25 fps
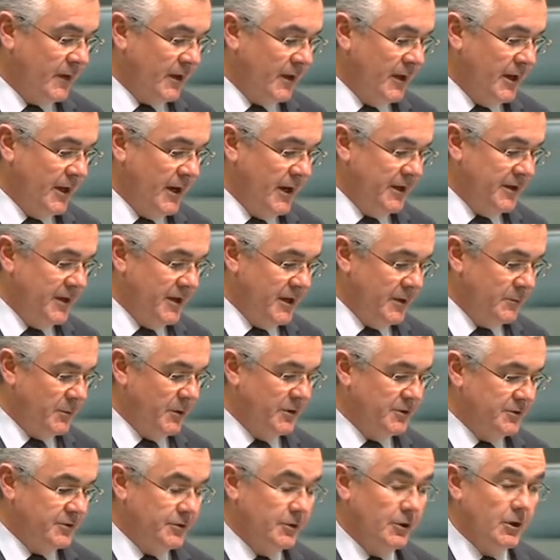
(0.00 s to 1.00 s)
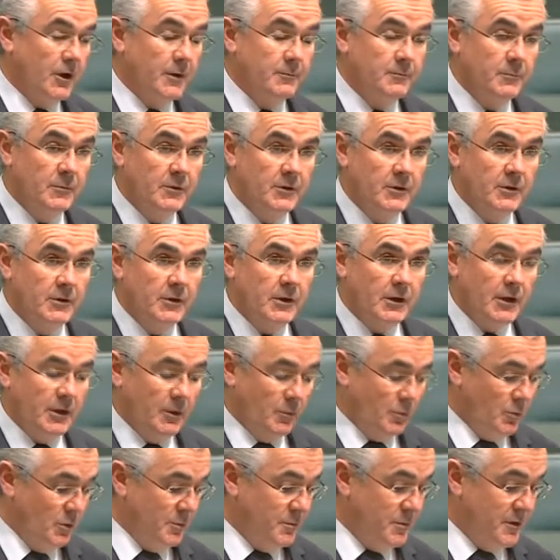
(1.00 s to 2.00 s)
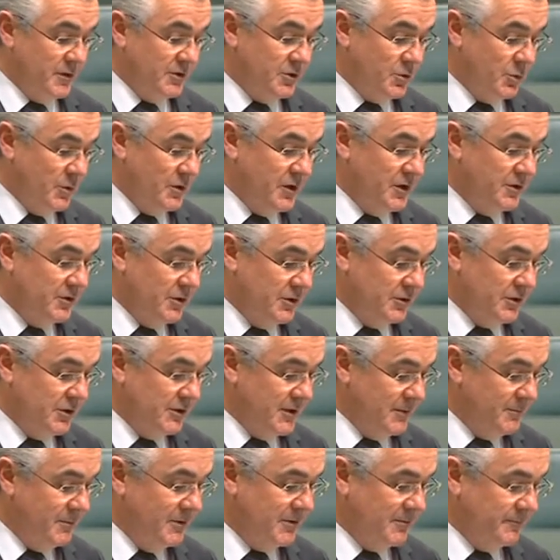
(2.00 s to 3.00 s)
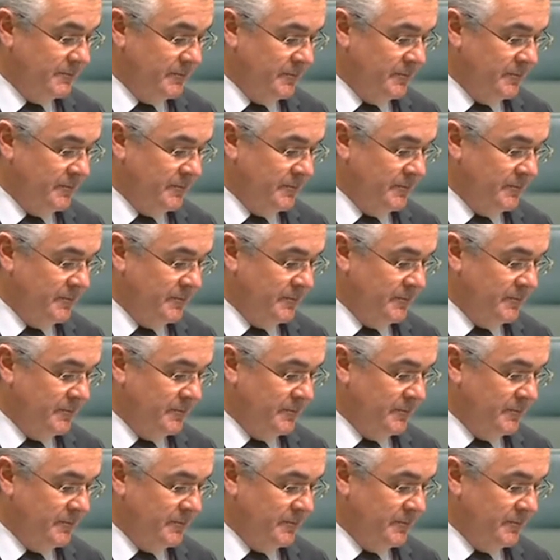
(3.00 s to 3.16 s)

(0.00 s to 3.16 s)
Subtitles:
at any one time would be a $20 limit,